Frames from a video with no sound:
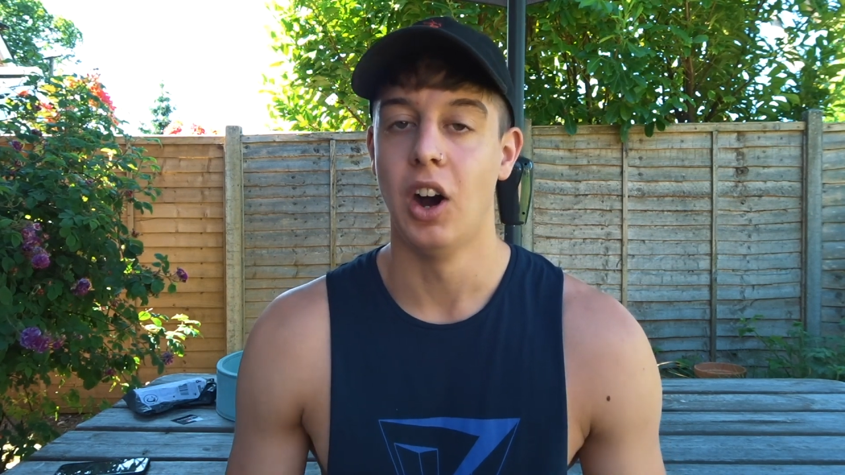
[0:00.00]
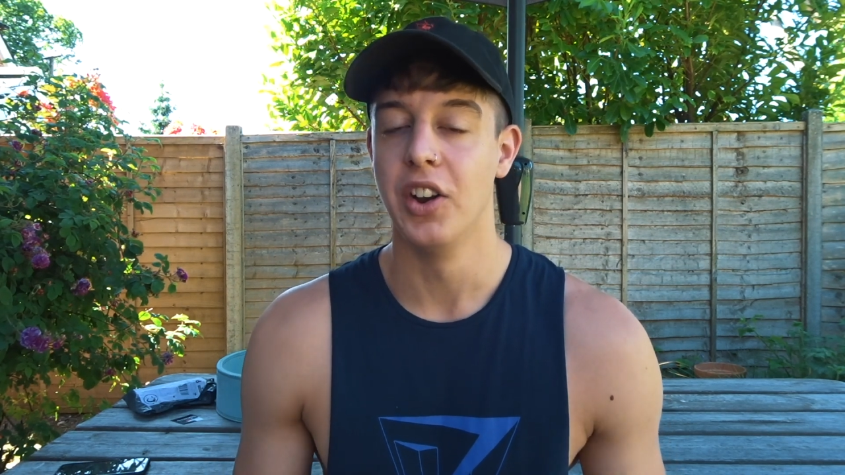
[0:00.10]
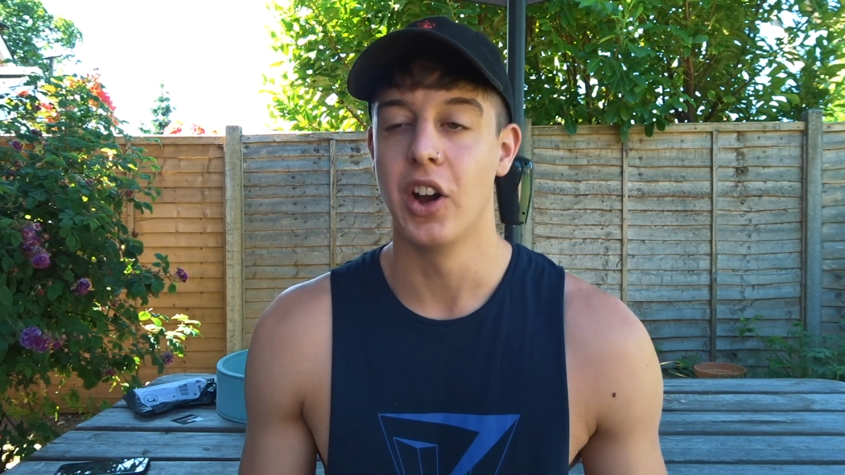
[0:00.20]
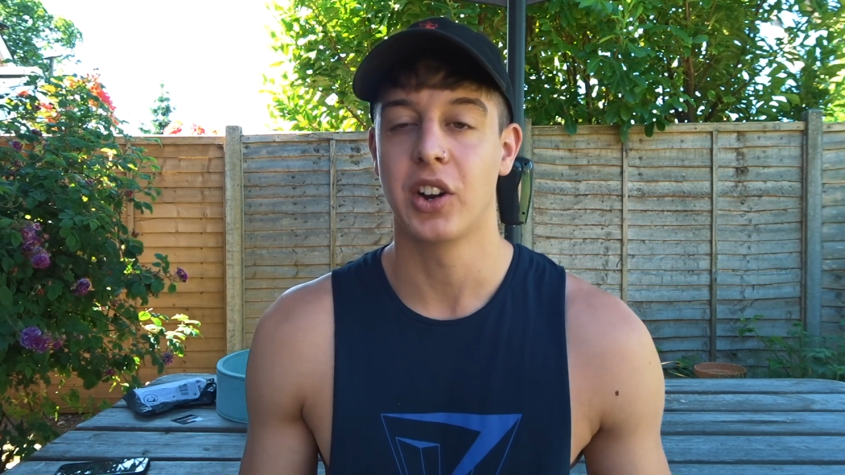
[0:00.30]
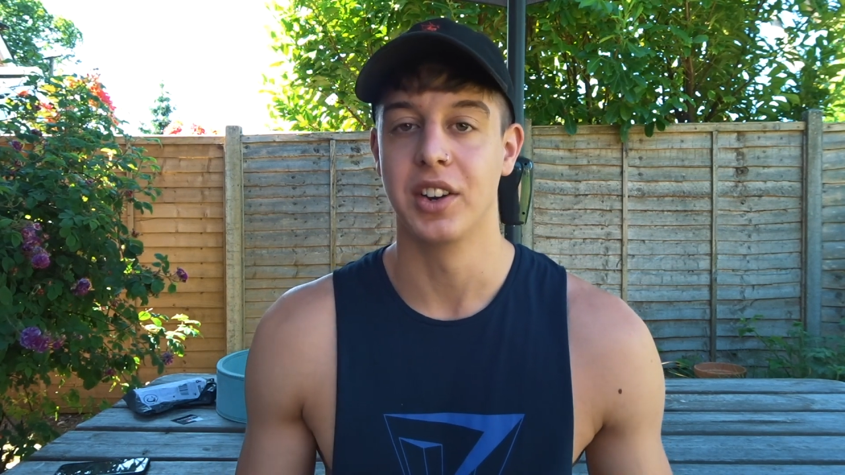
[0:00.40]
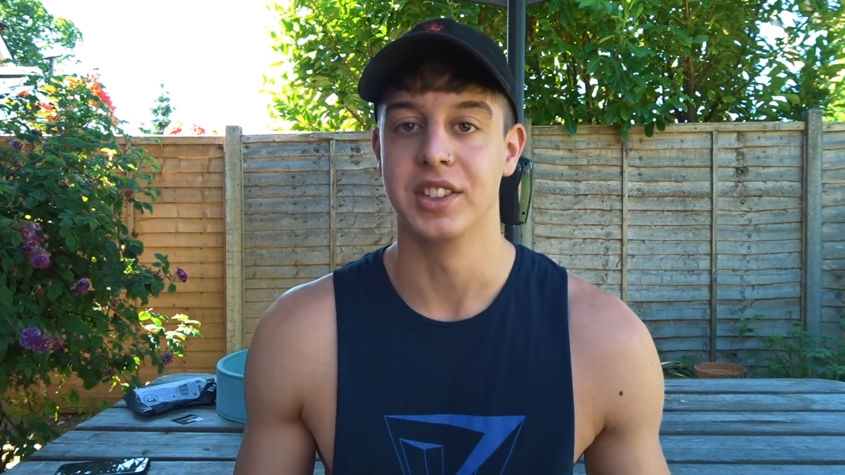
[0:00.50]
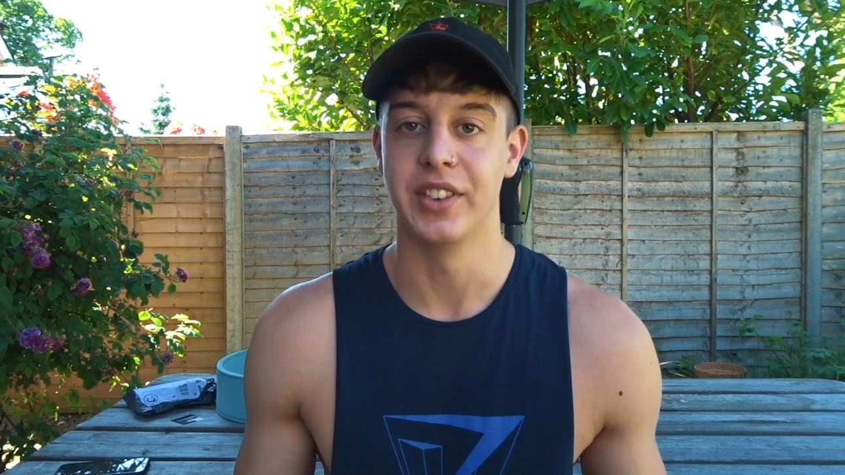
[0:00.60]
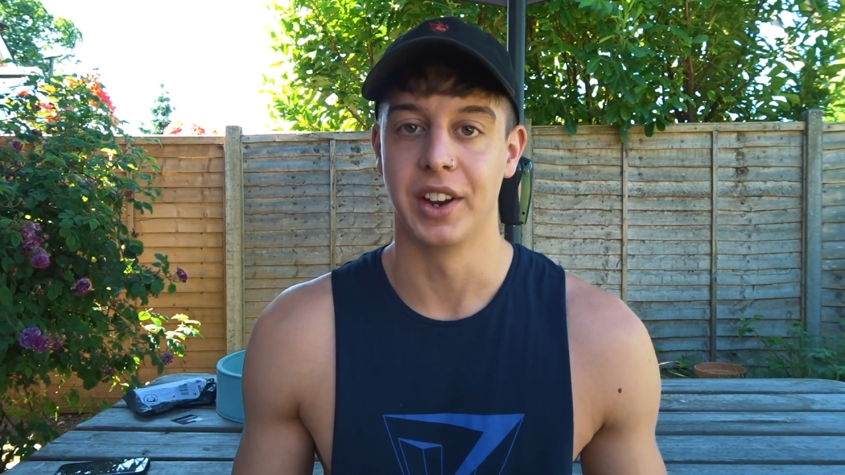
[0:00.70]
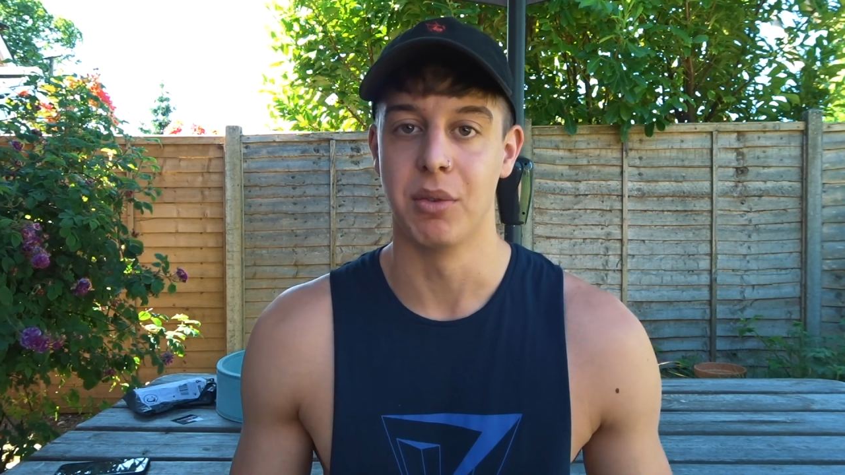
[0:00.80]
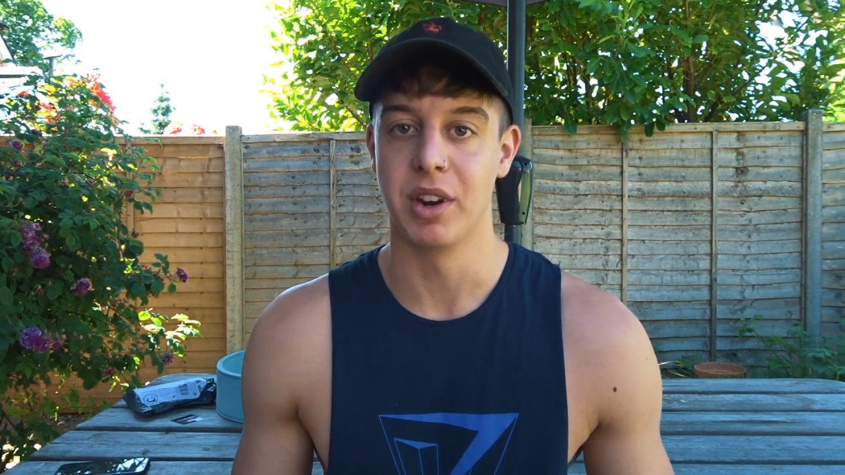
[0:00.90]
I know, I kind of just
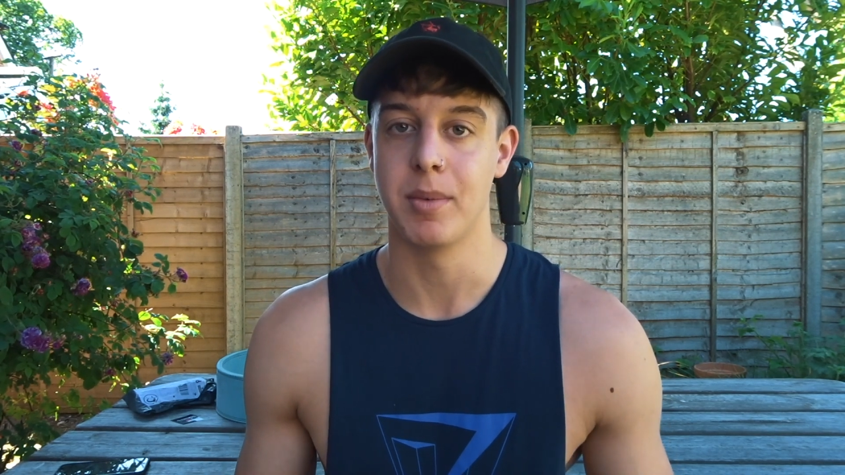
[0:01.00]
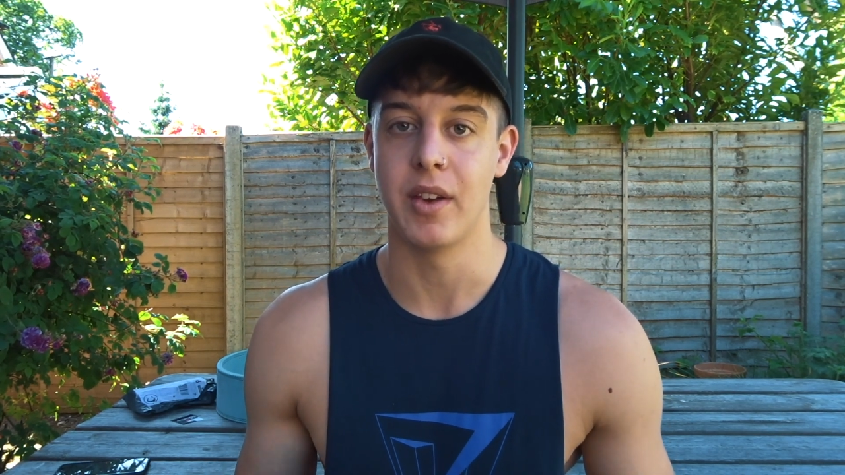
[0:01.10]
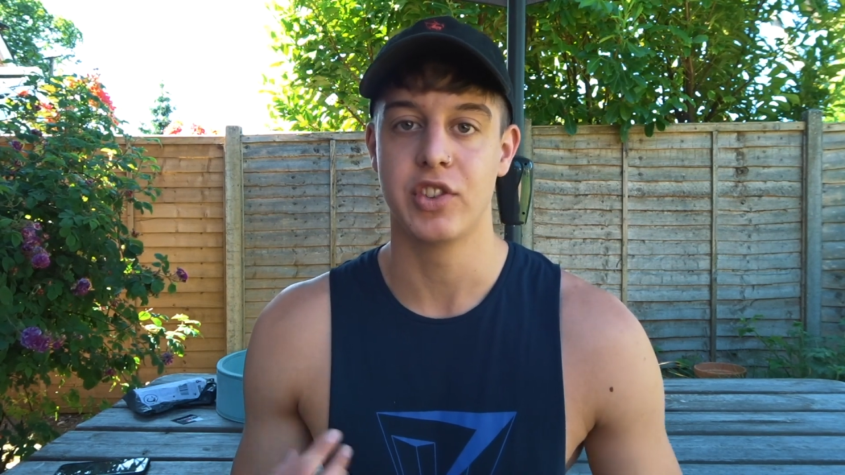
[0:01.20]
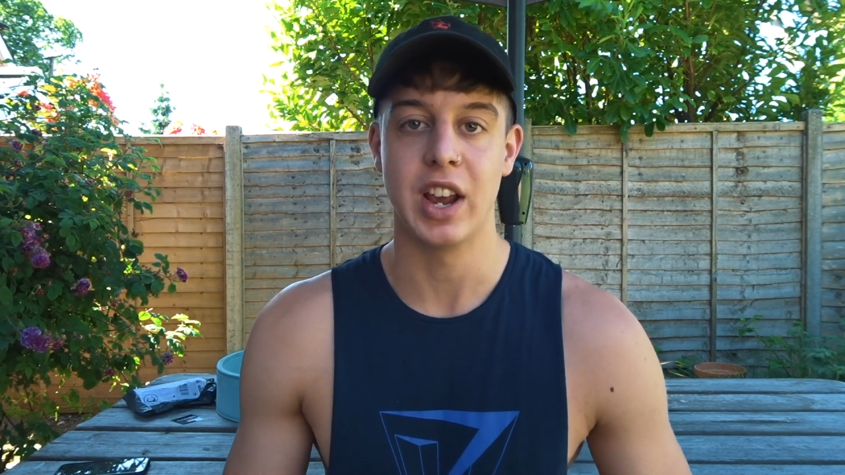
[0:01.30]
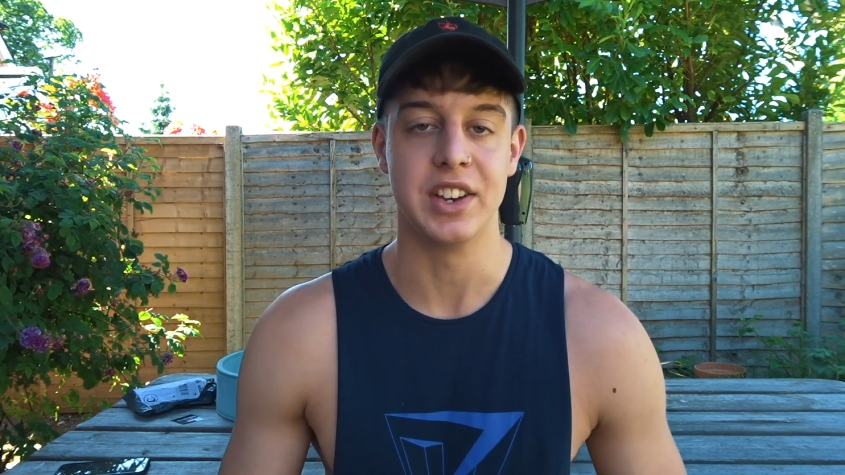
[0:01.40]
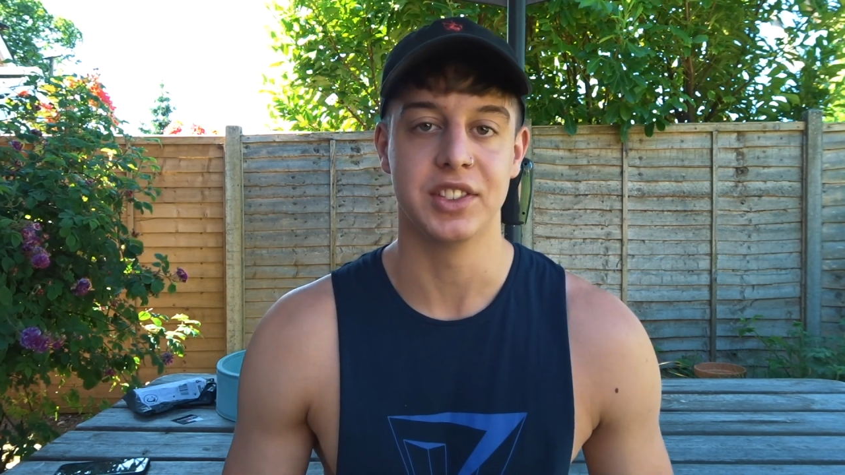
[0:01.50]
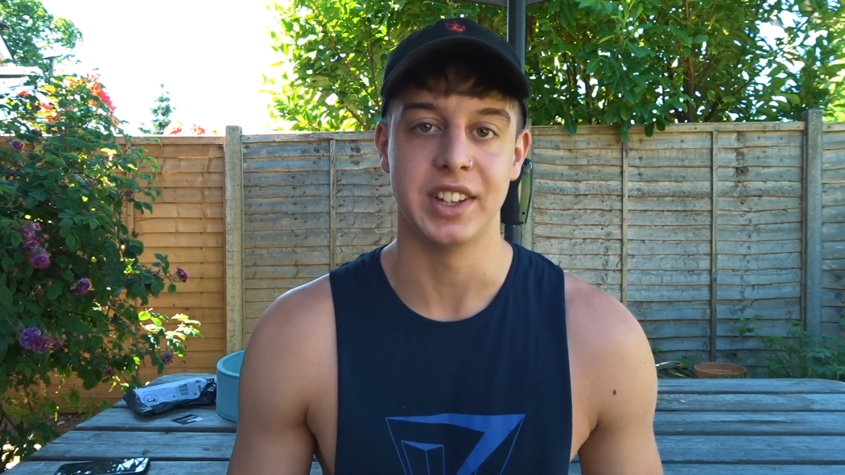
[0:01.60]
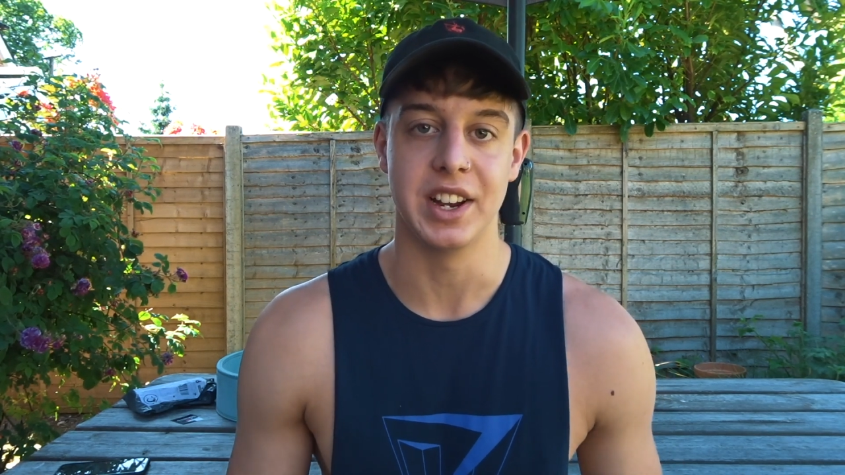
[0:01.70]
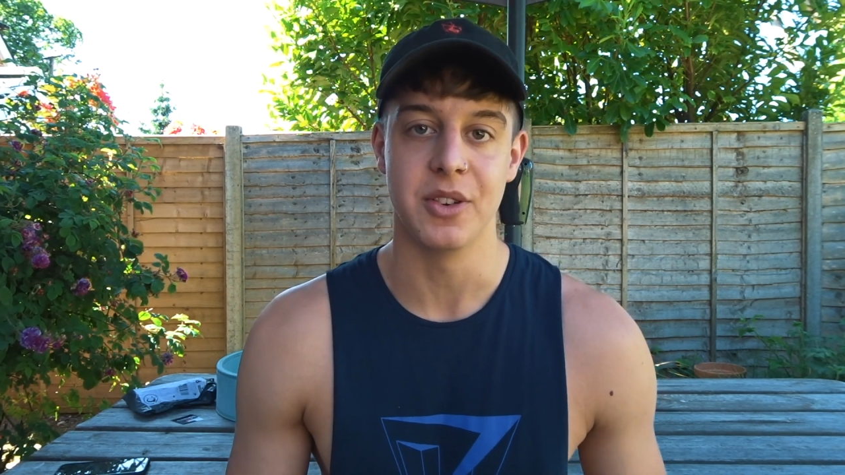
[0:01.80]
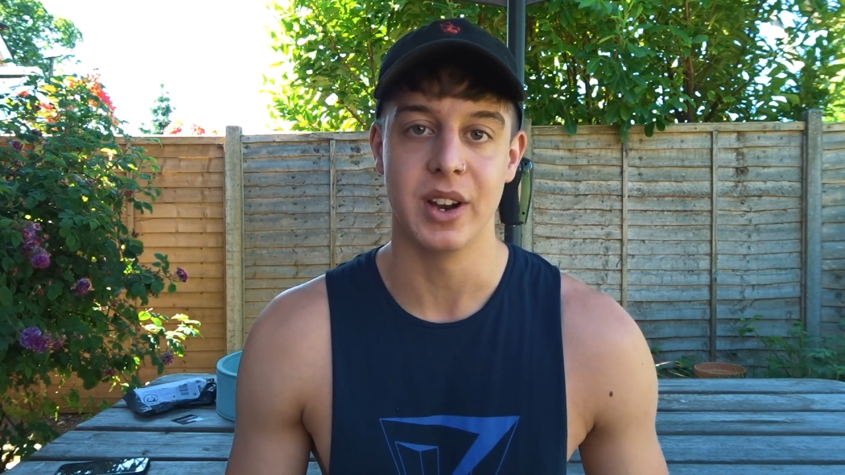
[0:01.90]
figured I wanted a bit of a change of
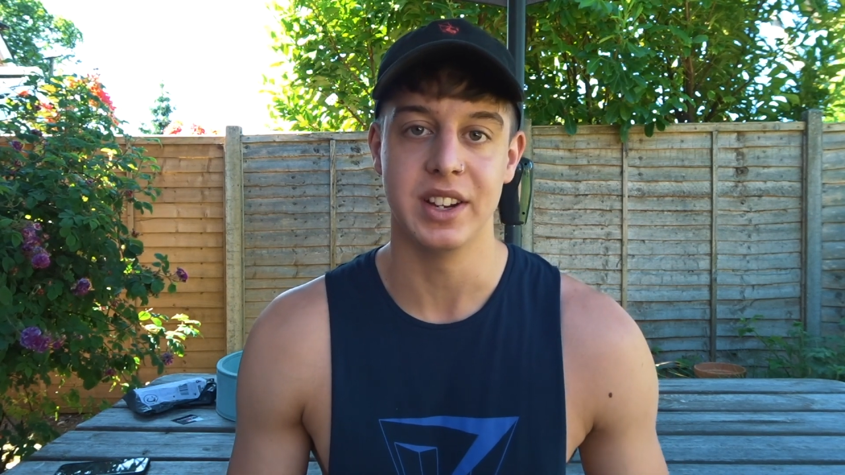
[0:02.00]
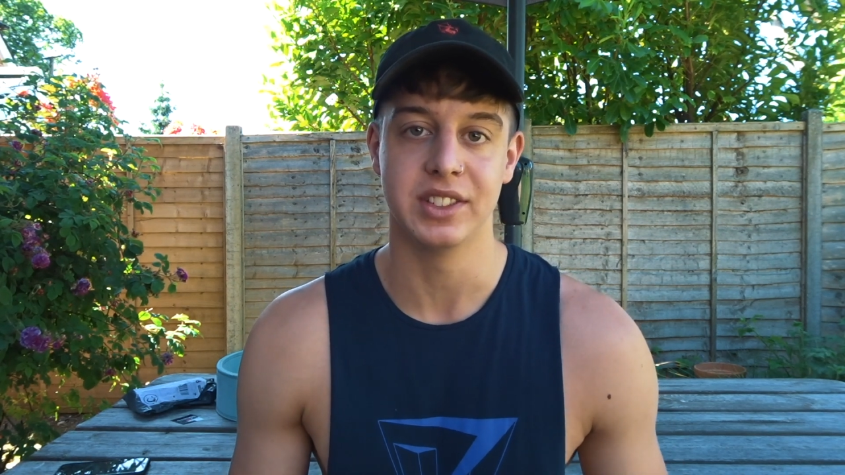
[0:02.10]
scenery,